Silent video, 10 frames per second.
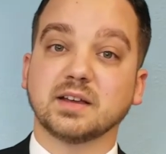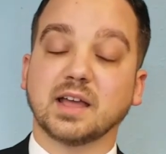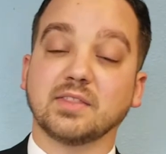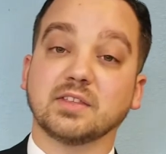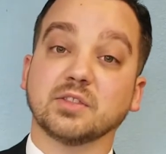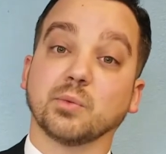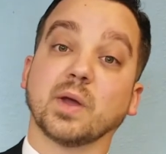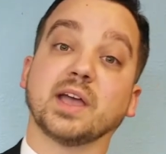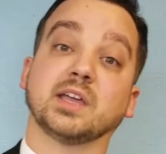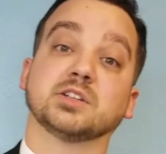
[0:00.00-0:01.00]
And then the
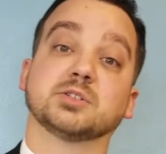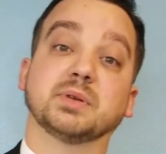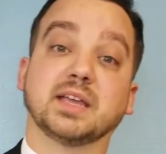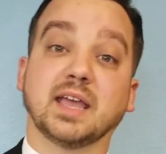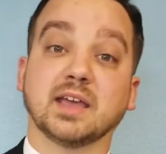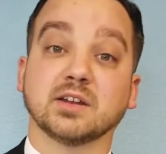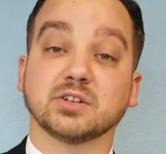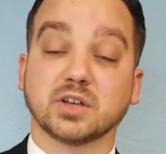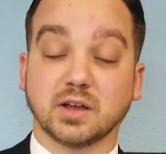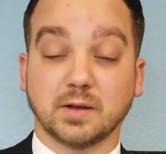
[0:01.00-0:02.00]
rains began to
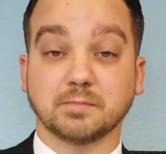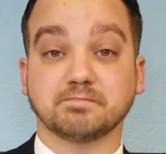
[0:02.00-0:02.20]
come